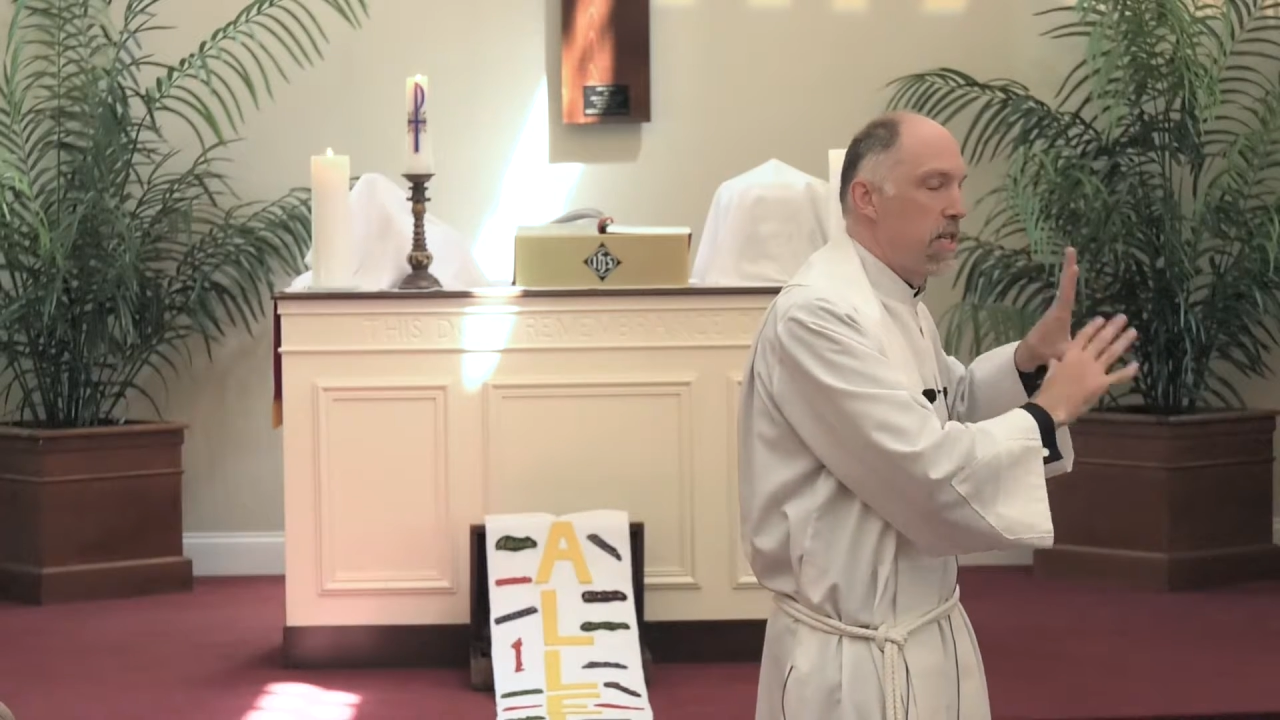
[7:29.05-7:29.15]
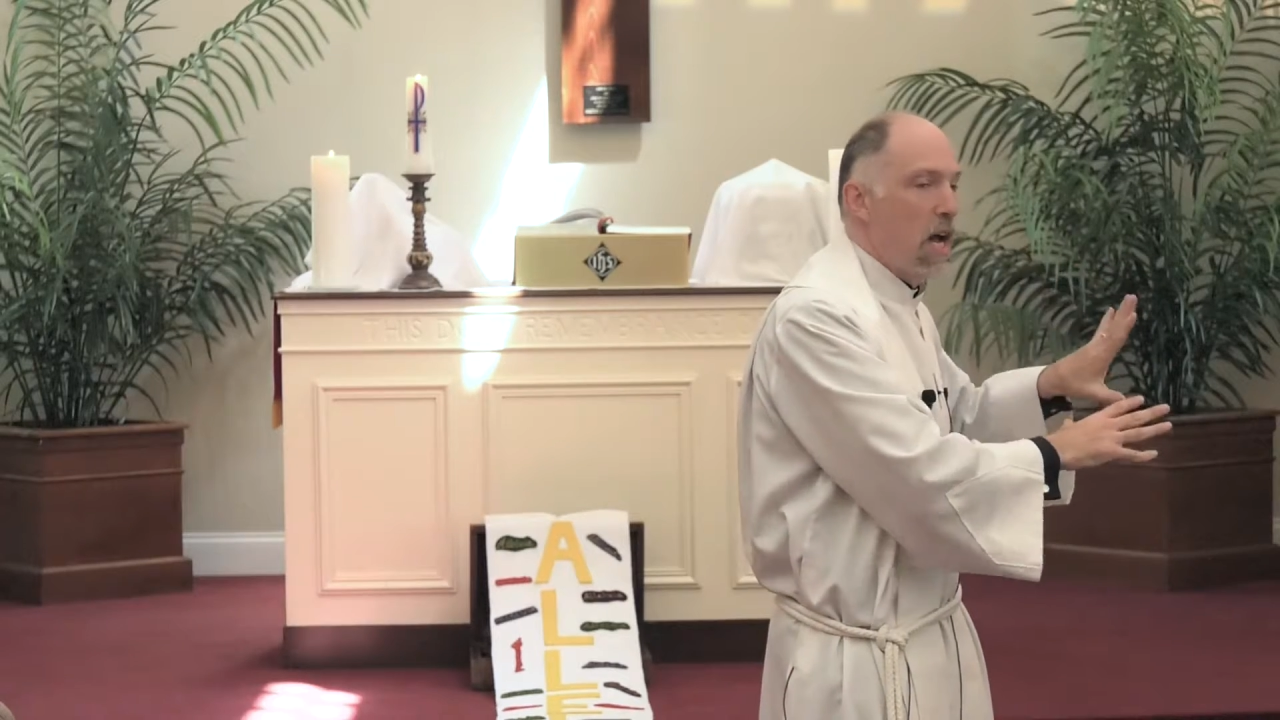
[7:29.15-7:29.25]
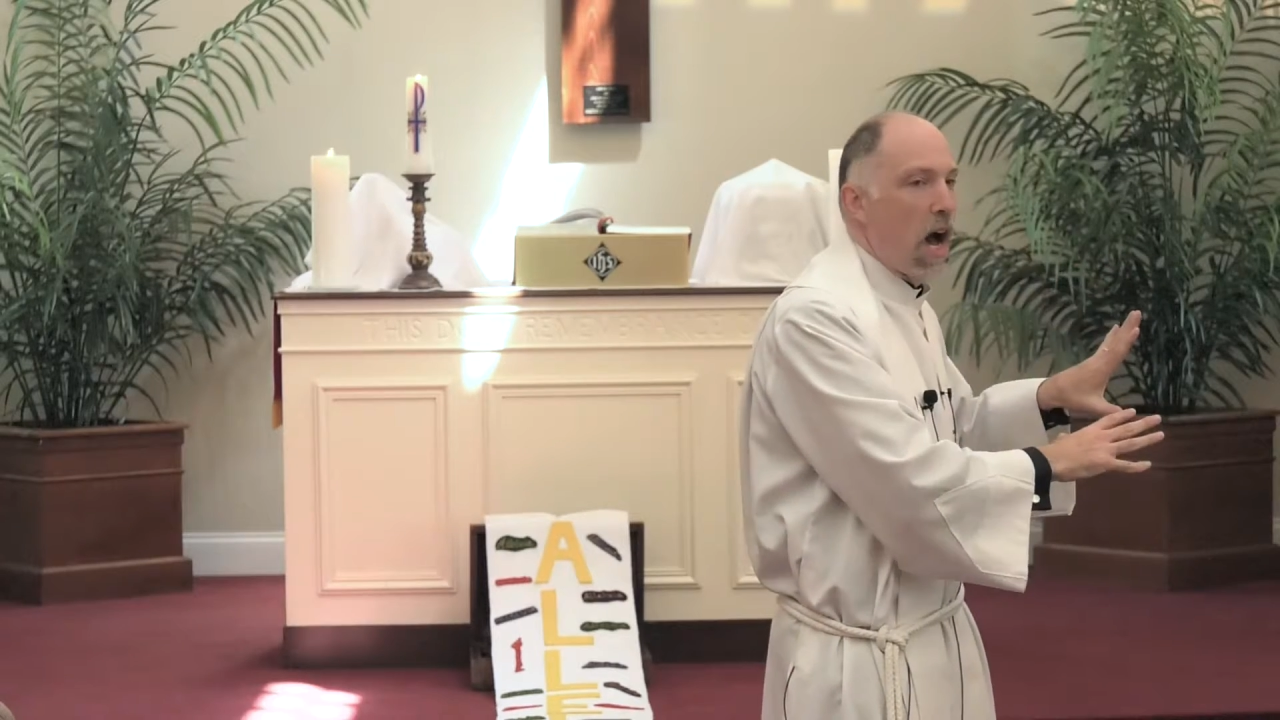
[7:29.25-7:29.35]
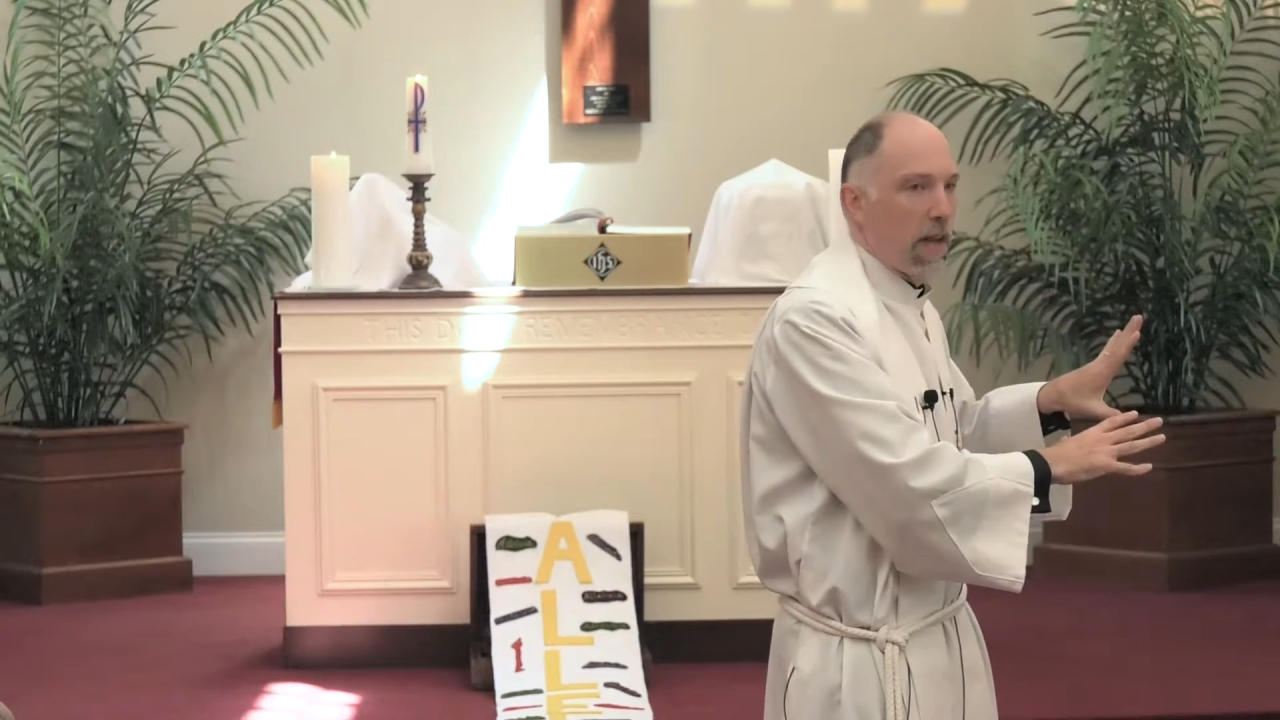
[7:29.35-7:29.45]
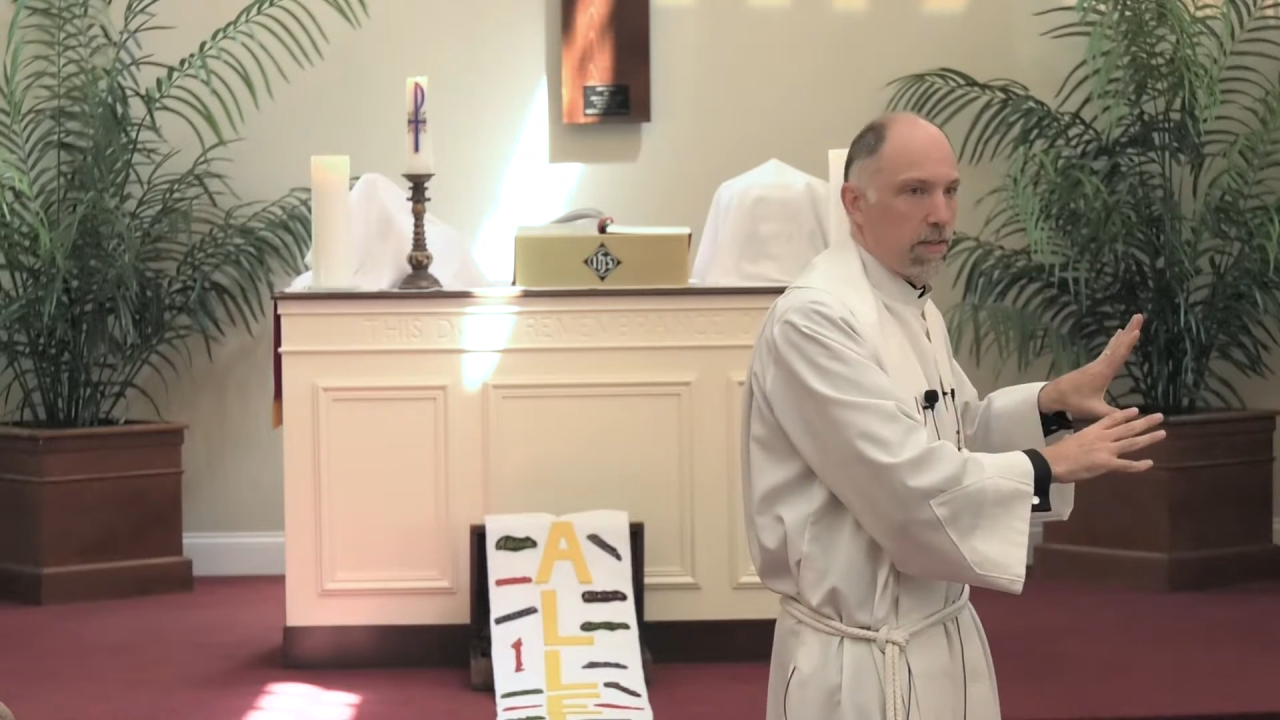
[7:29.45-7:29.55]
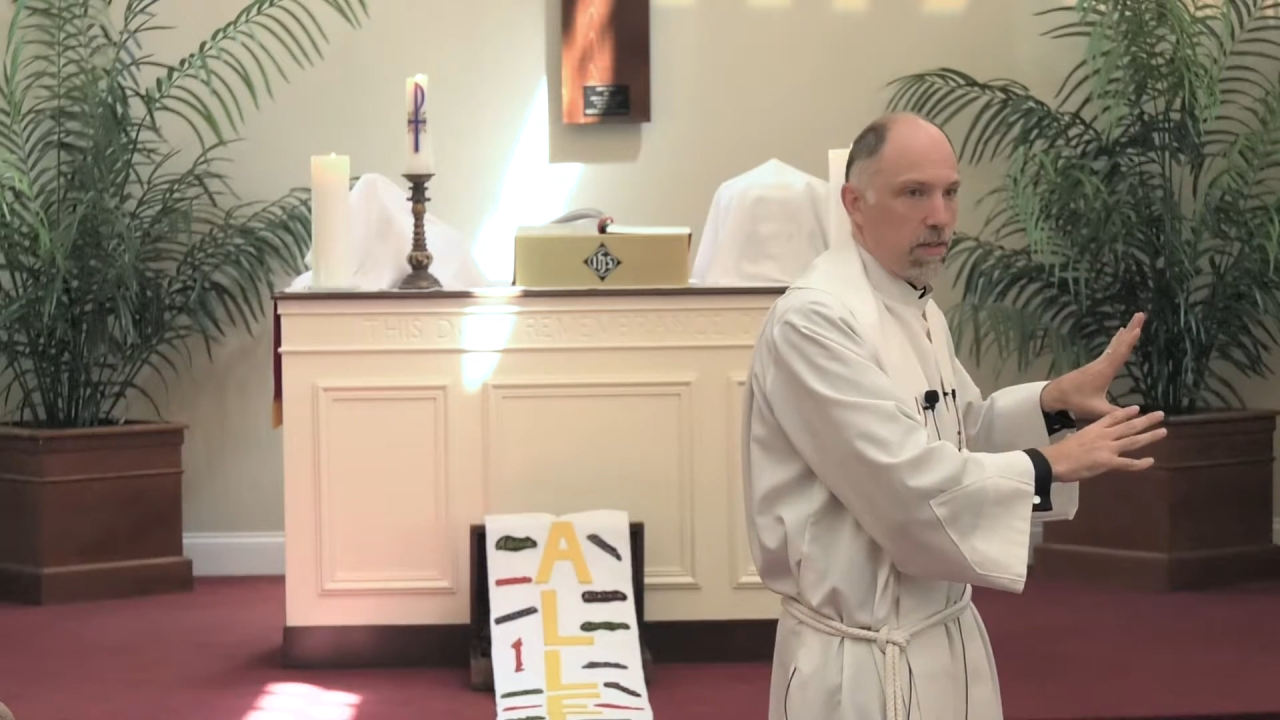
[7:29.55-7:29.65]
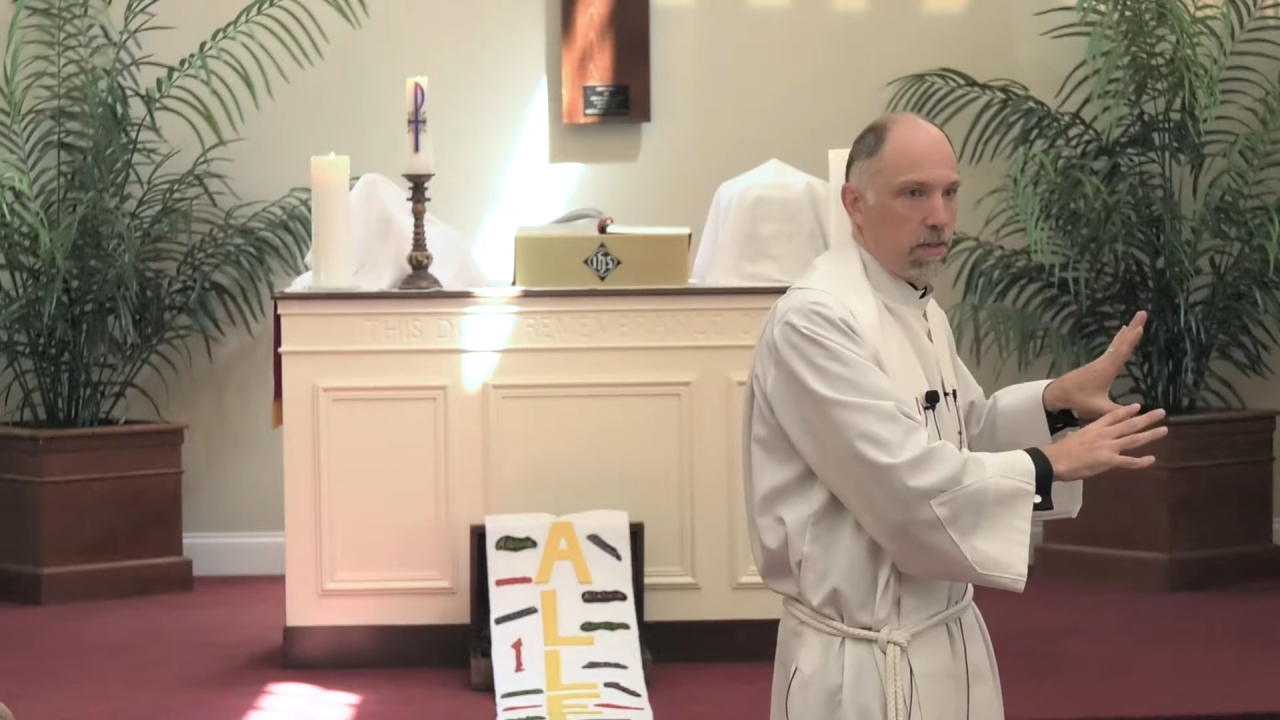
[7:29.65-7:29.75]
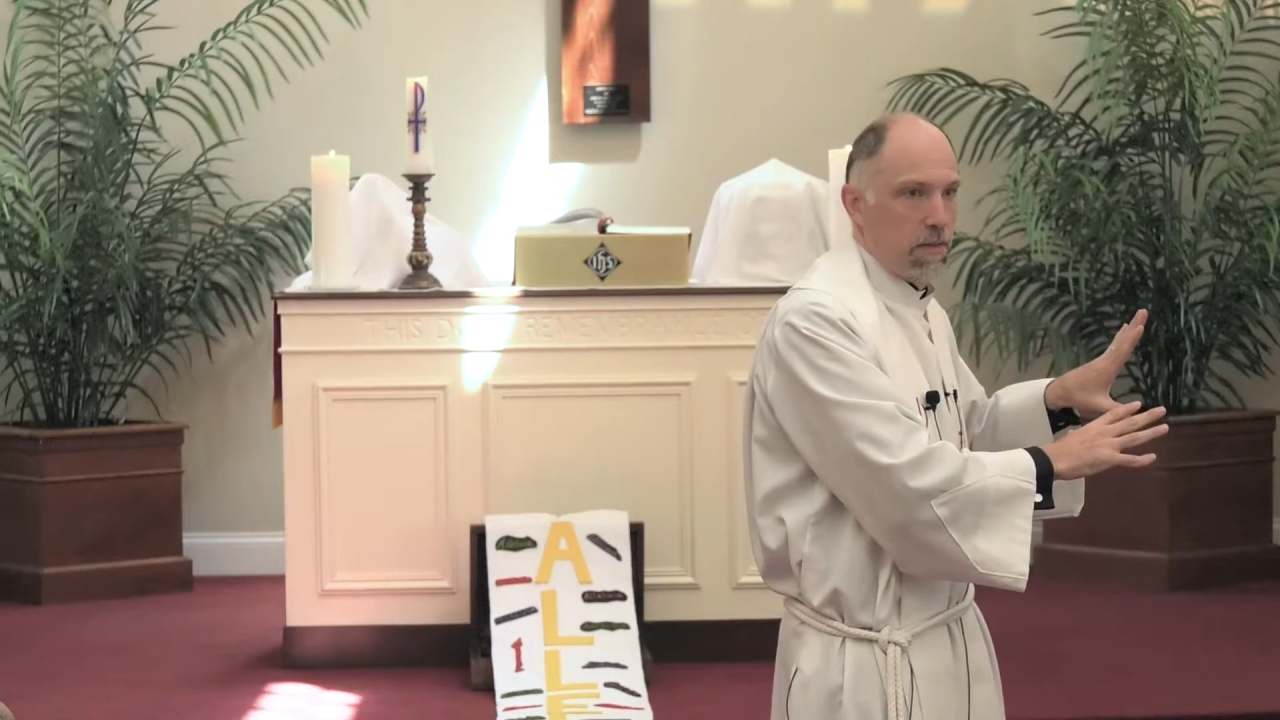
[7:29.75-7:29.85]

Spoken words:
not.